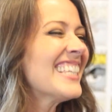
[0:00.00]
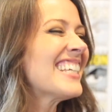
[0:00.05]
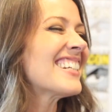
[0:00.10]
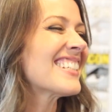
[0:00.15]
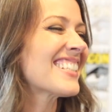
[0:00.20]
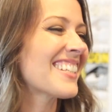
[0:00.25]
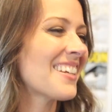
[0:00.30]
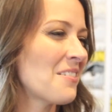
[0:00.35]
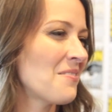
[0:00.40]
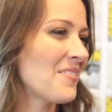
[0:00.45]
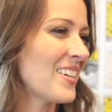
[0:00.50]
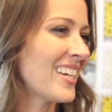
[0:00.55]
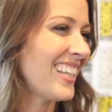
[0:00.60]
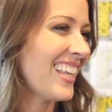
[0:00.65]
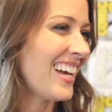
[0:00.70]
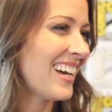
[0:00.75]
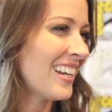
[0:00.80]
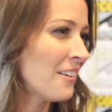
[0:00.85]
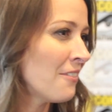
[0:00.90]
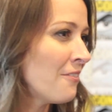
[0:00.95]
there's going to be a
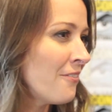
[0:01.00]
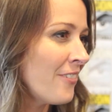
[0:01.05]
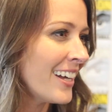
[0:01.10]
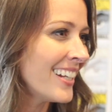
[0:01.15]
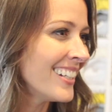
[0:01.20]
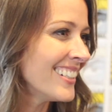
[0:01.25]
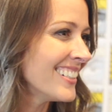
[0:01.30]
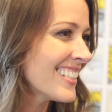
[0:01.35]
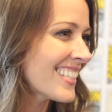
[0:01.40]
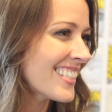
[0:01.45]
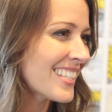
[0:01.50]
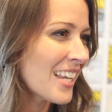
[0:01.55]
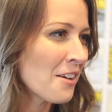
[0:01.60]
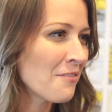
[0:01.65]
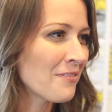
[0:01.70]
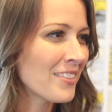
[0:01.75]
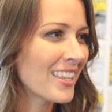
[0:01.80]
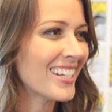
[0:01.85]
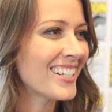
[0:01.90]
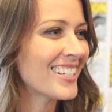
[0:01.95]
lot of fun
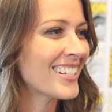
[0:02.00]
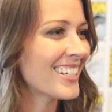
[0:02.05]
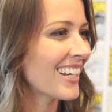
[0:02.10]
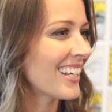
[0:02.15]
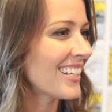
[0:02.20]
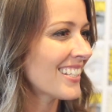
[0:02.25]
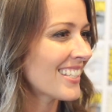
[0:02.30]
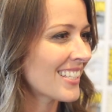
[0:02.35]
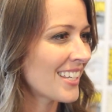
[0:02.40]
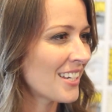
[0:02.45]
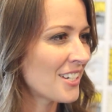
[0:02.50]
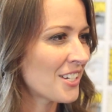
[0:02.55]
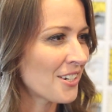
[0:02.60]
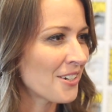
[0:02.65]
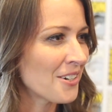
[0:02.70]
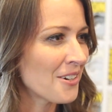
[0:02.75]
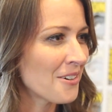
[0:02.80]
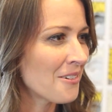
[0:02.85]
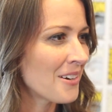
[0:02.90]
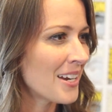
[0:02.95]
stuff that she gets to
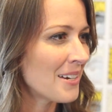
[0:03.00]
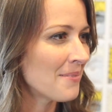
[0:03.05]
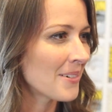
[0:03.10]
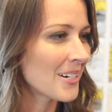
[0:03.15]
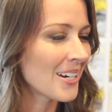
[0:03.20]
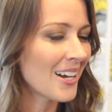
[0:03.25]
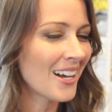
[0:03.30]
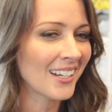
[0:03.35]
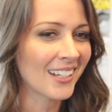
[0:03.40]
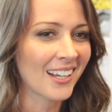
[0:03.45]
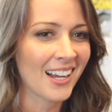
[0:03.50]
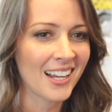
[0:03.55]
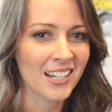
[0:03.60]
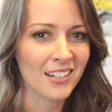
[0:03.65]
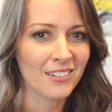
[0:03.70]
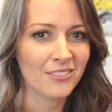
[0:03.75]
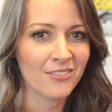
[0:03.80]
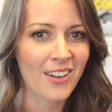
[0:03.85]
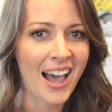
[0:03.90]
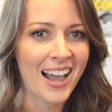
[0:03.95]
do, and we're all
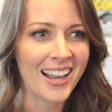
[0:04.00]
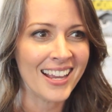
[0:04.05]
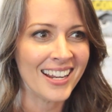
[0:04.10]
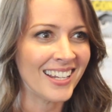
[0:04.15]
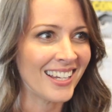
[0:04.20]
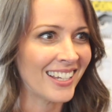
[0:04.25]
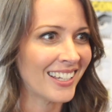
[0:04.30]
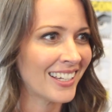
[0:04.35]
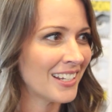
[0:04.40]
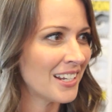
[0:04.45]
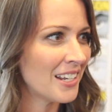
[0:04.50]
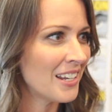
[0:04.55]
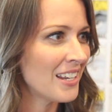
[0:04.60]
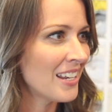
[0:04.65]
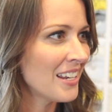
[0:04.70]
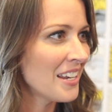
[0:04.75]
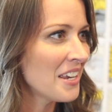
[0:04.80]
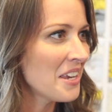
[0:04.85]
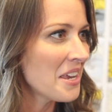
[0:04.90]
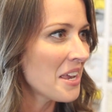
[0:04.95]
kind of hiding in,
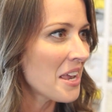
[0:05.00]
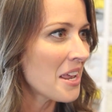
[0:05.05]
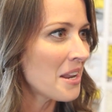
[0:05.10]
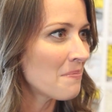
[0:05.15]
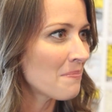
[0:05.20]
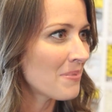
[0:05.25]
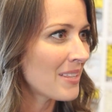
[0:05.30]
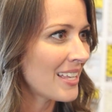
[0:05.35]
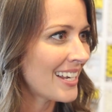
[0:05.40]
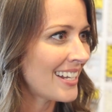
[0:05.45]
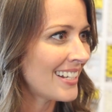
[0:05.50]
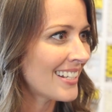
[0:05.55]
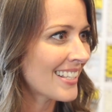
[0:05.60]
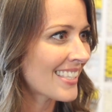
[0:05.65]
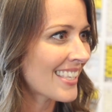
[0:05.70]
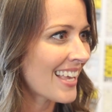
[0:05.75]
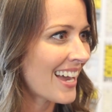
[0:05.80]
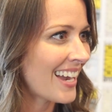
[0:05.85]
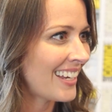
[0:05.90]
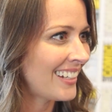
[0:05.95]
in plain
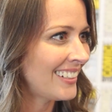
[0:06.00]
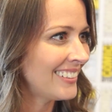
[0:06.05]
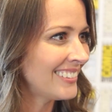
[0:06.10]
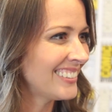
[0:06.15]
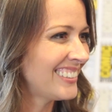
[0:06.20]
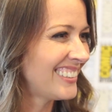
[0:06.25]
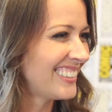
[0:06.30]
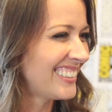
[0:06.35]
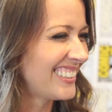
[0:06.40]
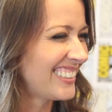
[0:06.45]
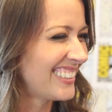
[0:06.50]
sight. I